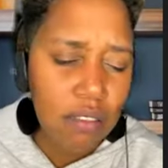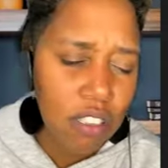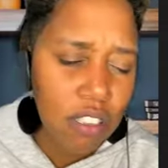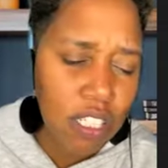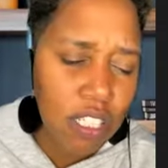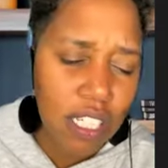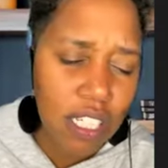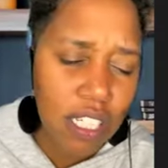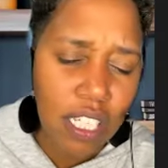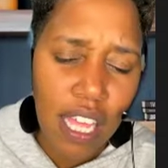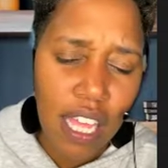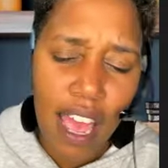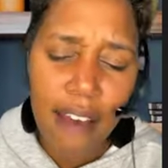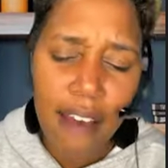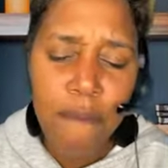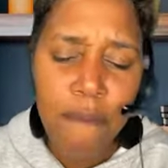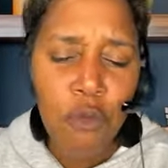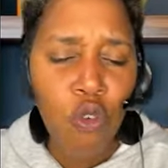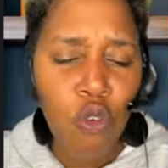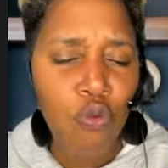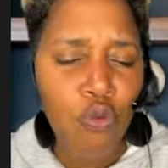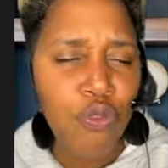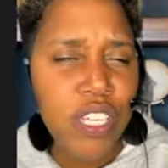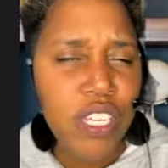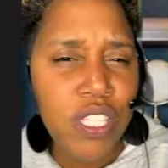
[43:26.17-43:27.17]
have more
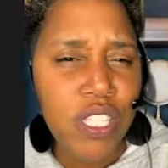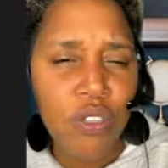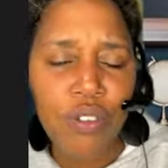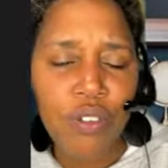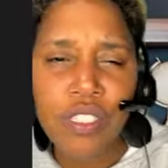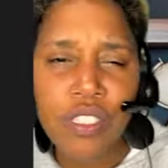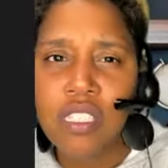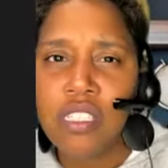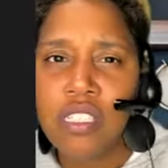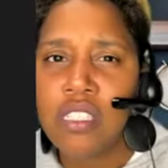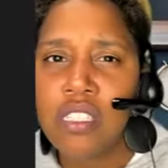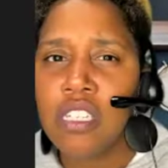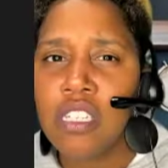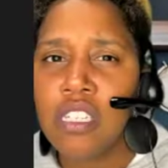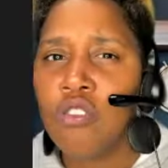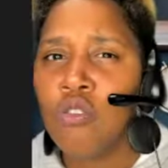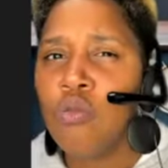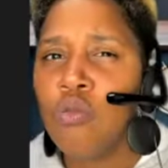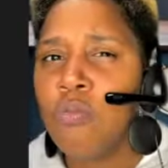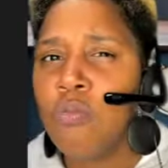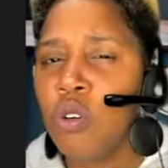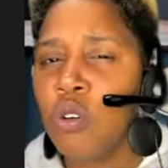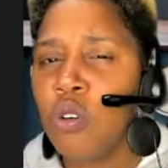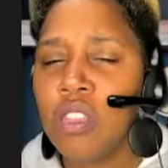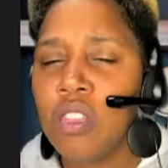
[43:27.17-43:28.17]
resources to do
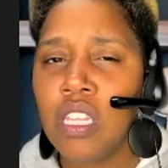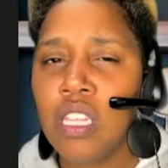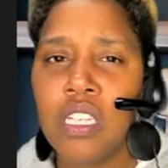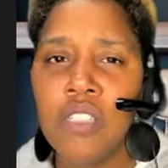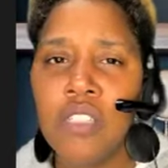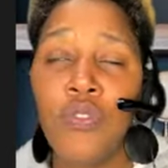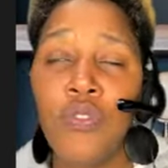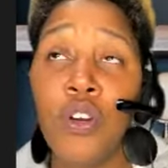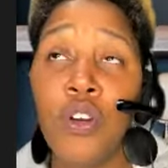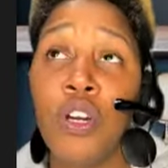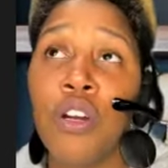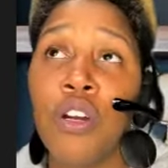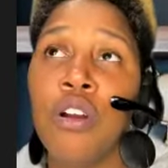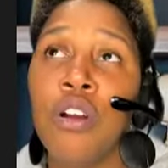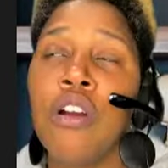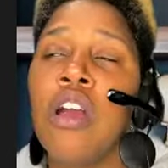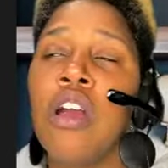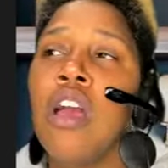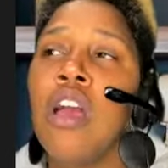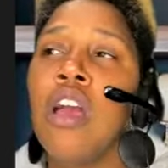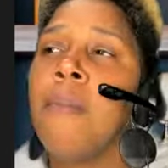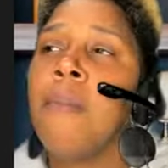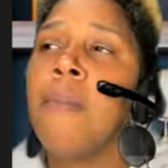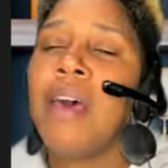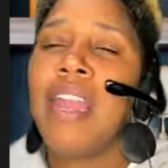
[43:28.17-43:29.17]
more things for her,
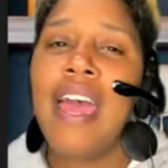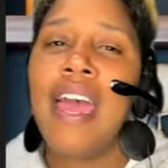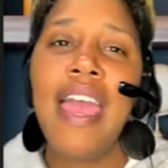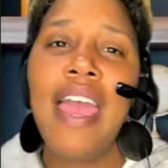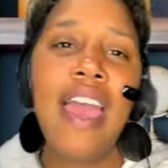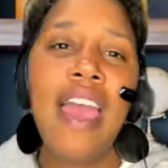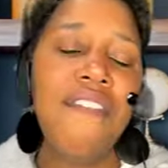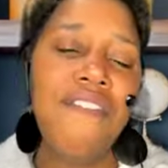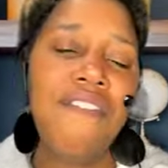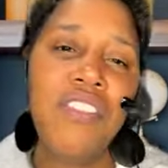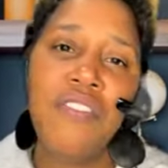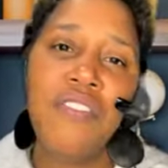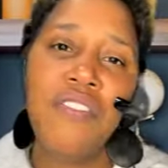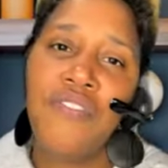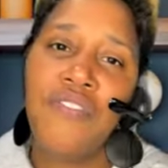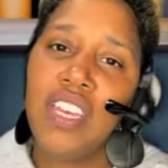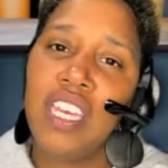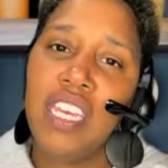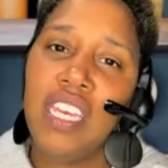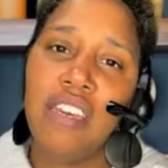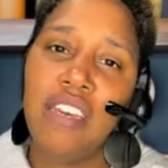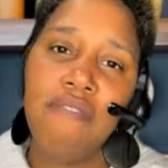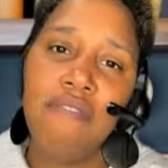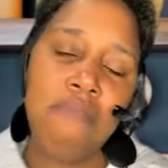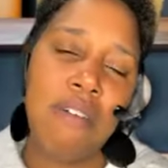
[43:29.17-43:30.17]
but I have to
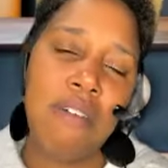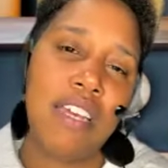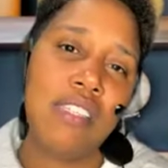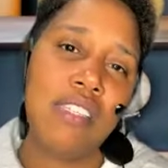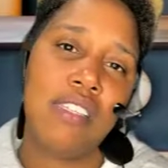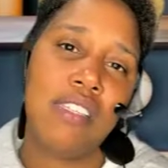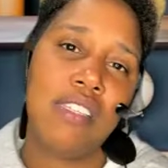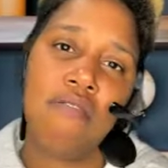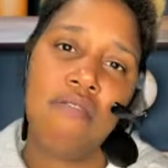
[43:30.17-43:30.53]
forgive myself.